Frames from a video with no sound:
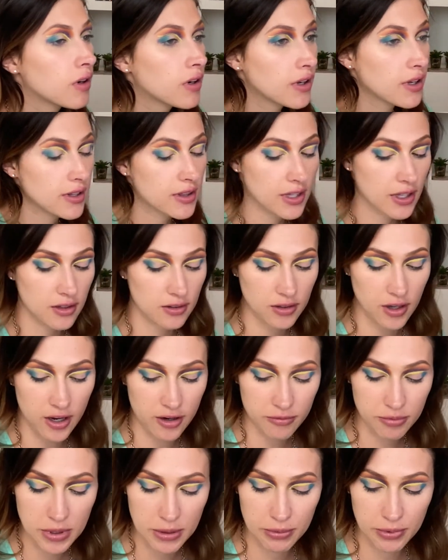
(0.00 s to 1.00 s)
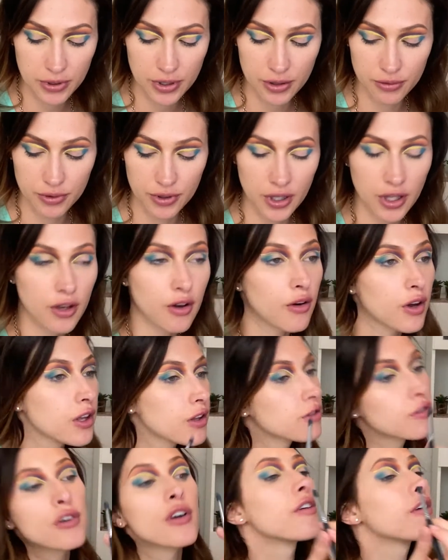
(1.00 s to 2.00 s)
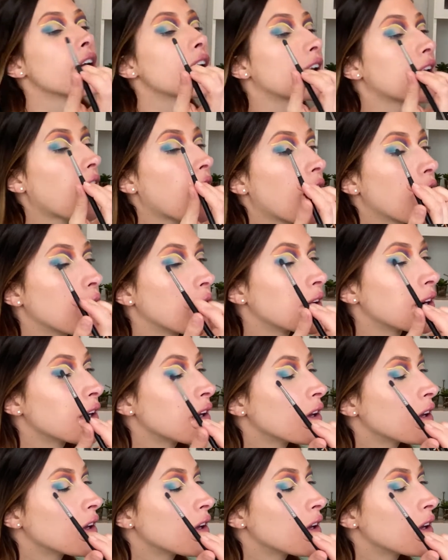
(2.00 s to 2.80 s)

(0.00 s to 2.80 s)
I think a lot of people are really going through it right now, and